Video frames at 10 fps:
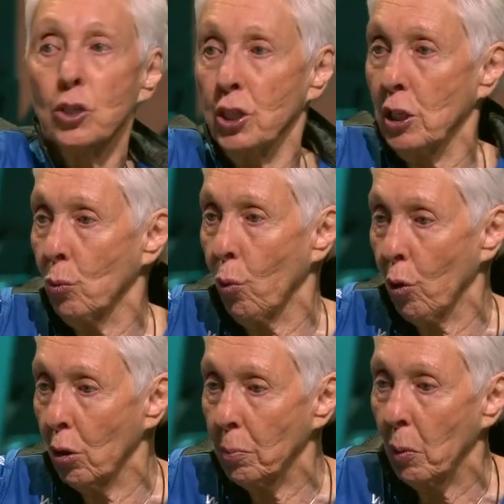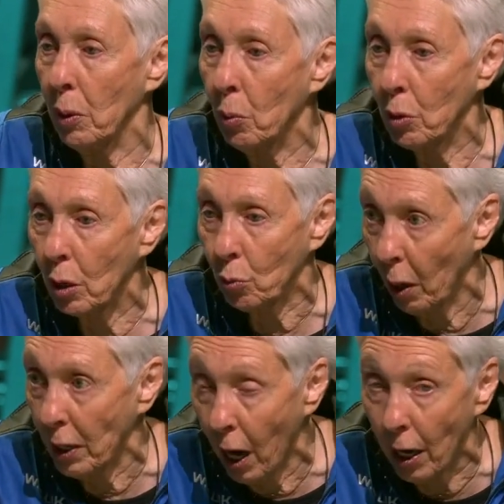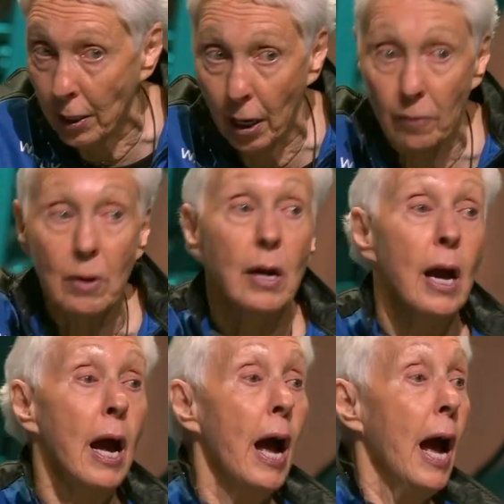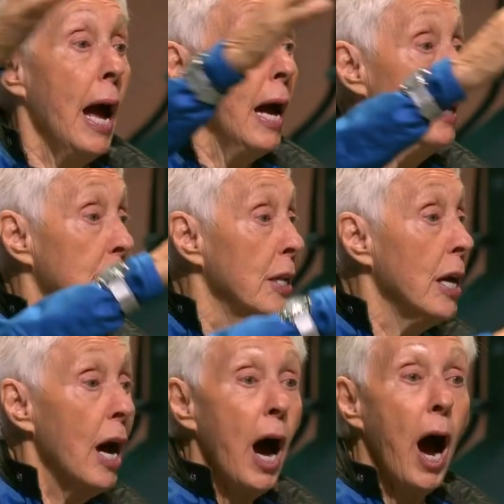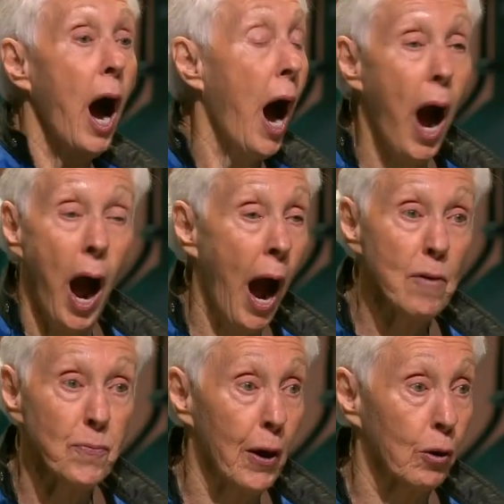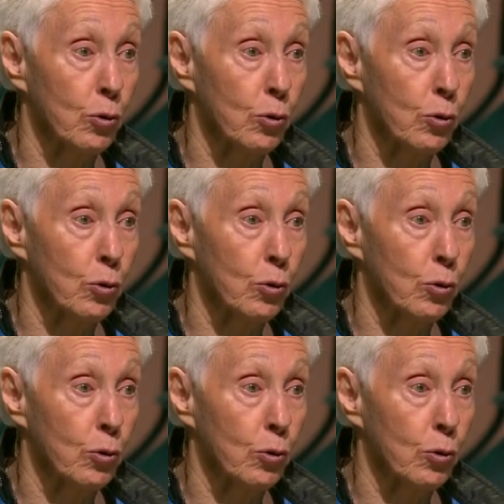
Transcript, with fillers: to see the world, but we were quite high enough, and I felt